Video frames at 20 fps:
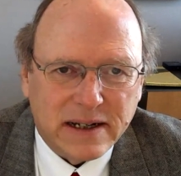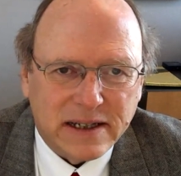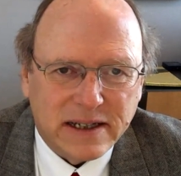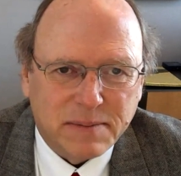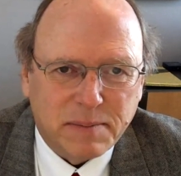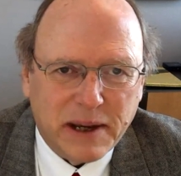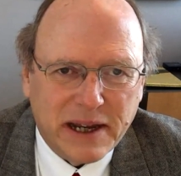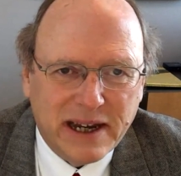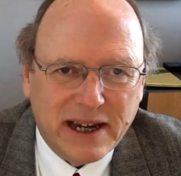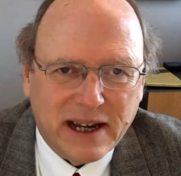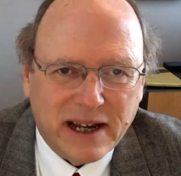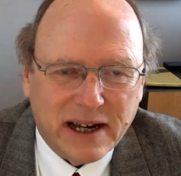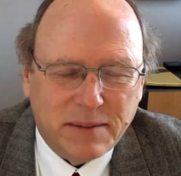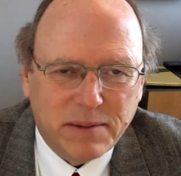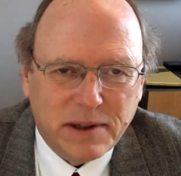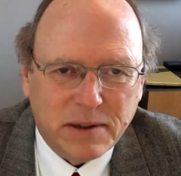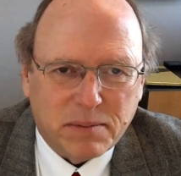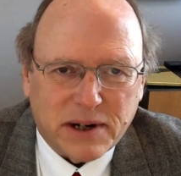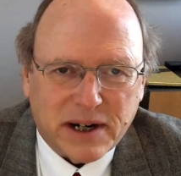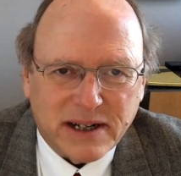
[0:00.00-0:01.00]
speeding
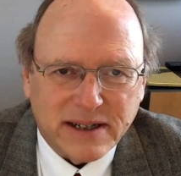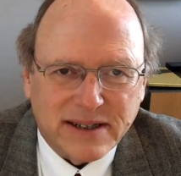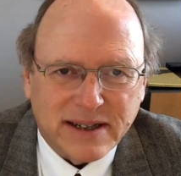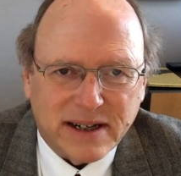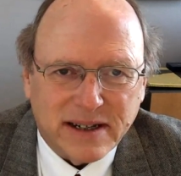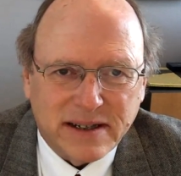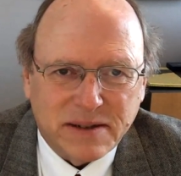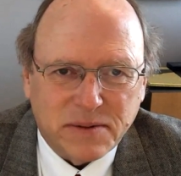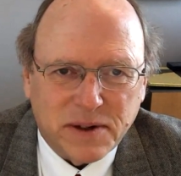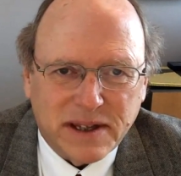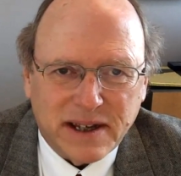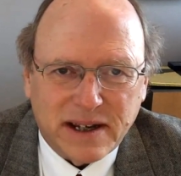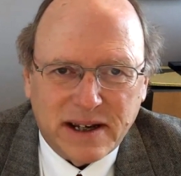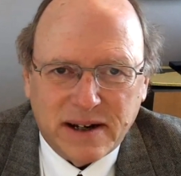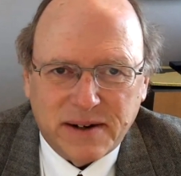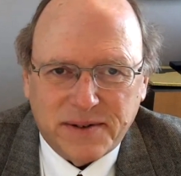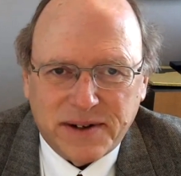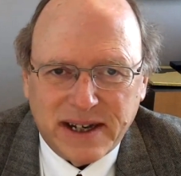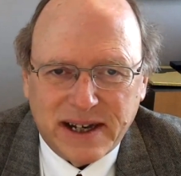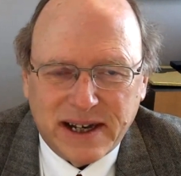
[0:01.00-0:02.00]
up the process with the
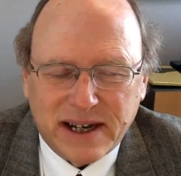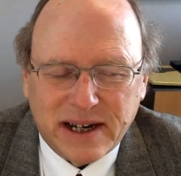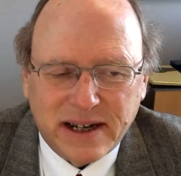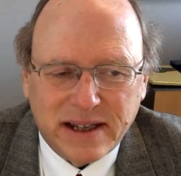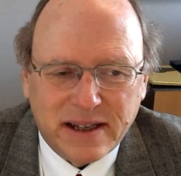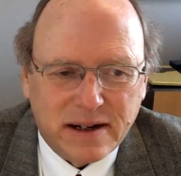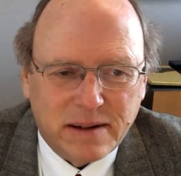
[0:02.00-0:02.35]
FDA.